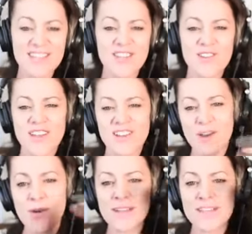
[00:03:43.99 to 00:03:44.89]
So there's
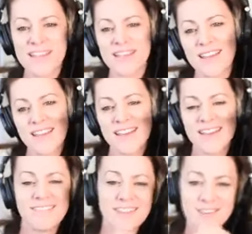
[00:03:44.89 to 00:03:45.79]
always like,
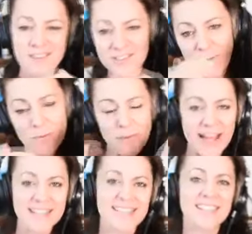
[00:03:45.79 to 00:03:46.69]
if you don't
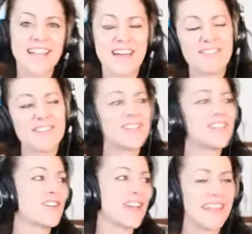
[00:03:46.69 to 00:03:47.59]
pass a level,
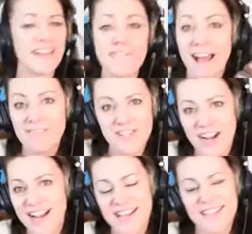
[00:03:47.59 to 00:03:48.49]
you get like five
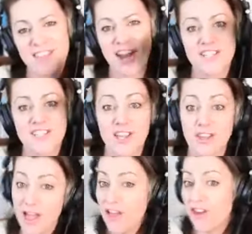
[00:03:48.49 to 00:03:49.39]
tries and then it's like,
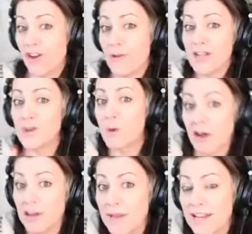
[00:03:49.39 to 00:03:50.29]
now you got to wait
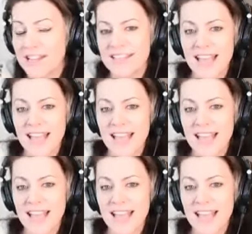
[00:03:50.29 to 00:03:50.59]
20 minutes.